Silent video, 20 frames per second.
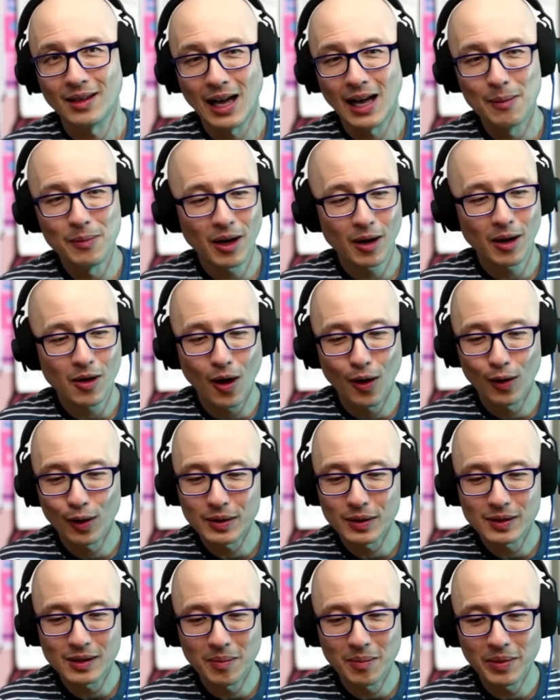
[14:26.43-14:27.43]
I'm going to call
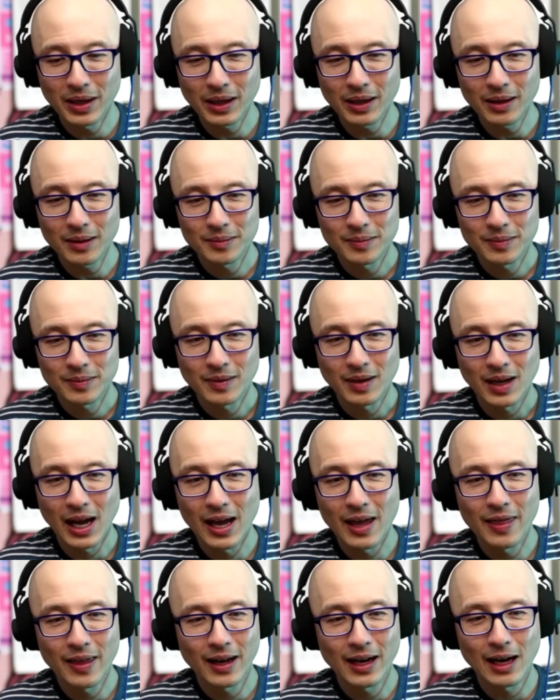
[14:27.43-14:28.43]
on somebody,
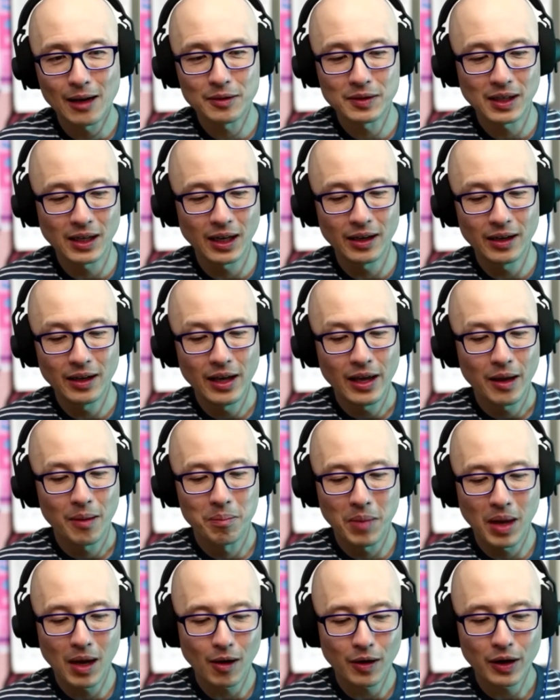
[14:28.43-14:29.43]
and then I'll say,
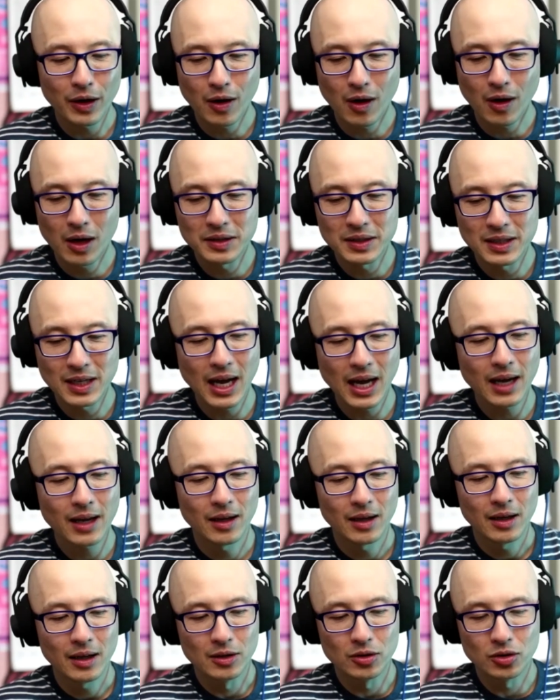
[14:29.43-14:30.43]
Mary, you're on deck.
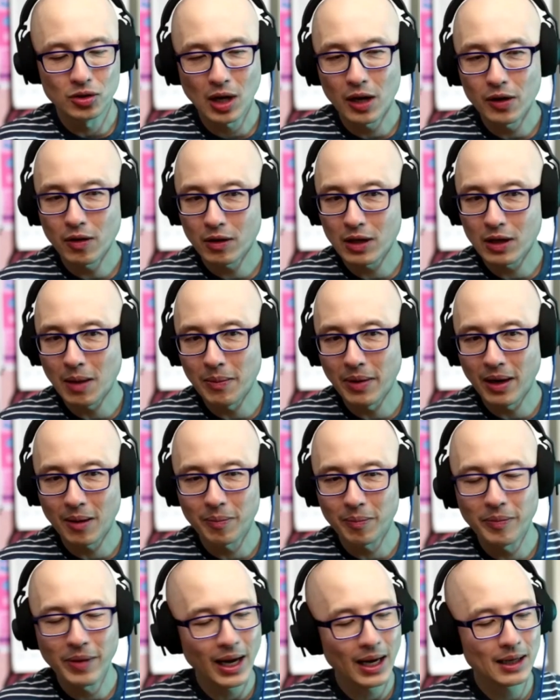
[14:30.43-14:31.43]
John, you're coming
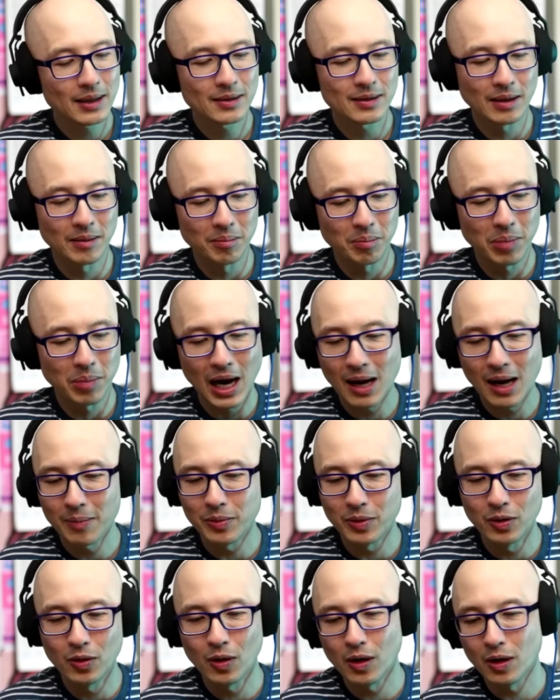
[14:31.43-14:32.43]
up next. And
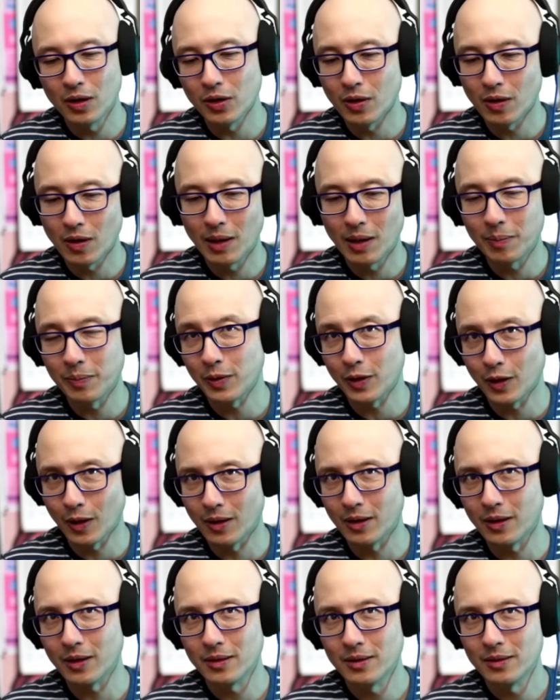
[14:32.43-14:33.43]
Bob, you're up
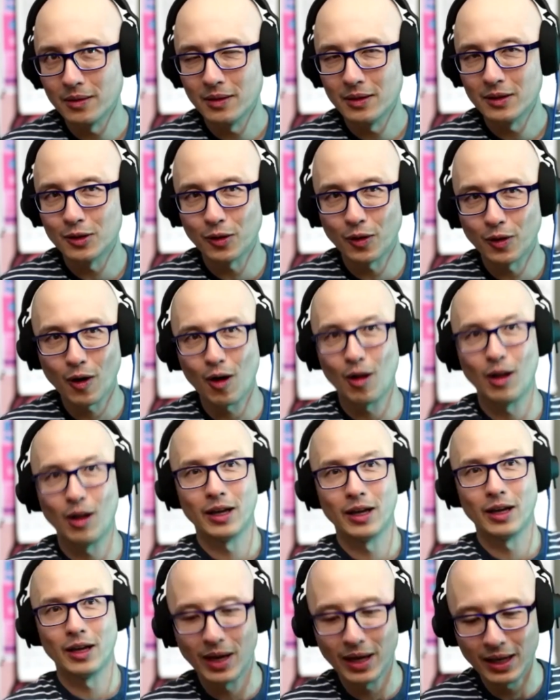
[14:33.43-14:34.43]
third. So they're all
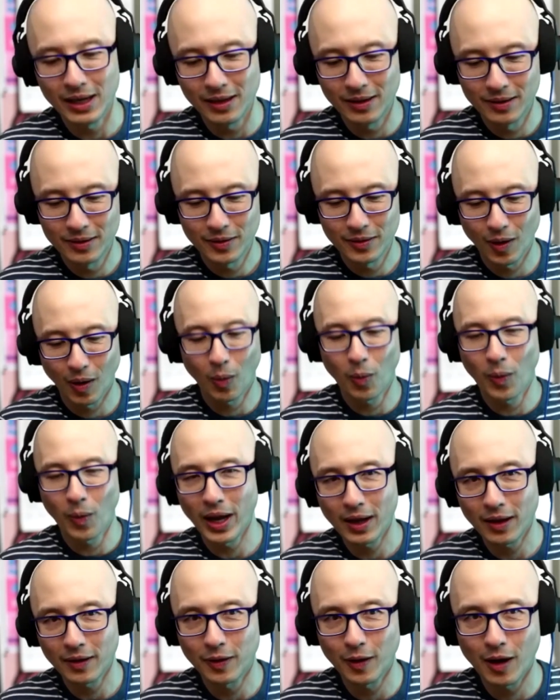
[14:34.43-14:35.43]
like ready. They're
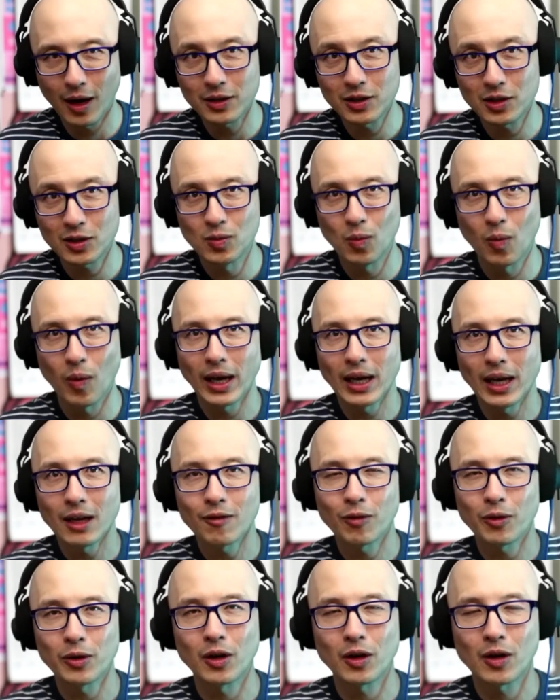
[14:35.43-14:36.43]
awake. They're not just waiting
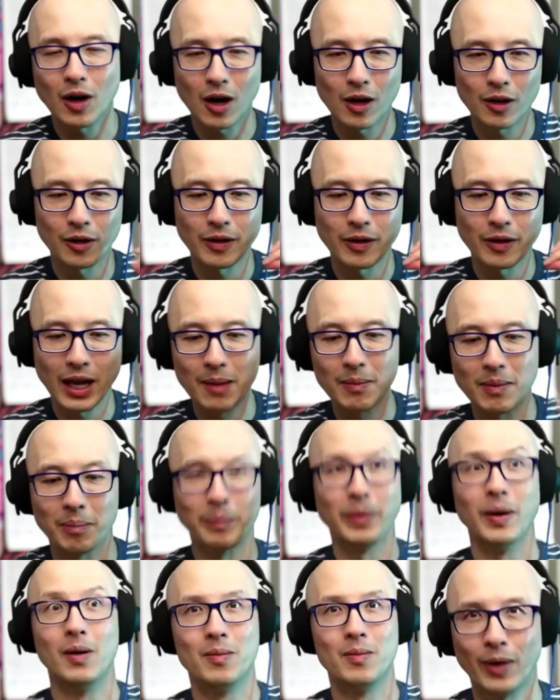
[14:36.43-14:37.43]
for you to call their name and
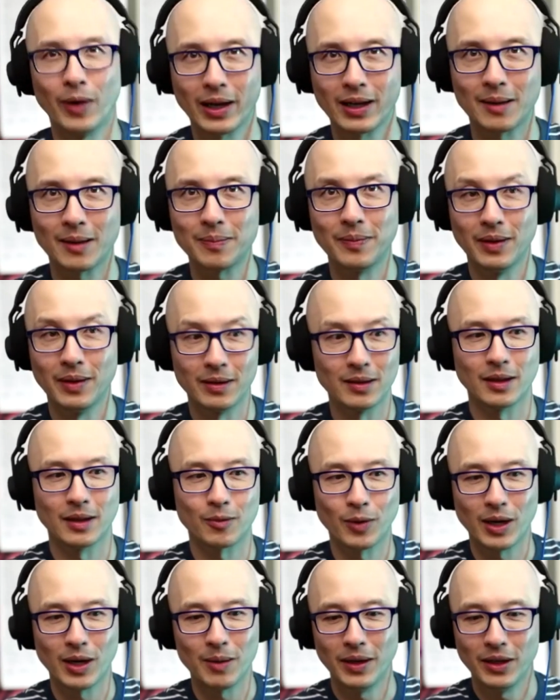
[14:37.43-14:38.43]
boom, wake up and like,
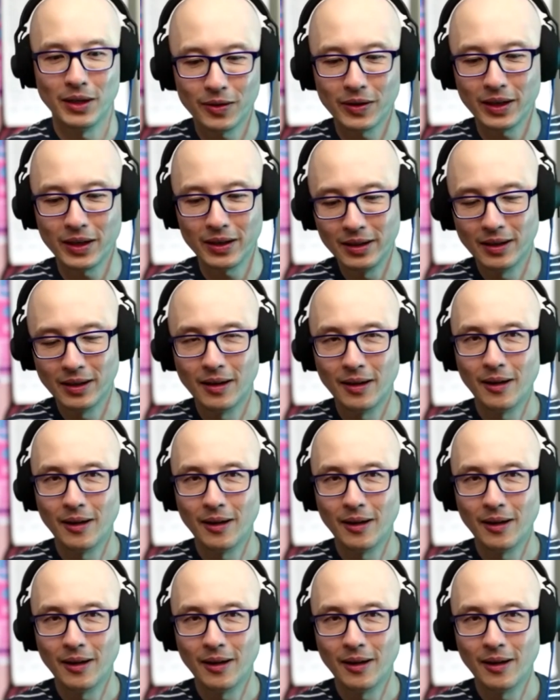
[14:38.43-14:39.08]
what am I doing?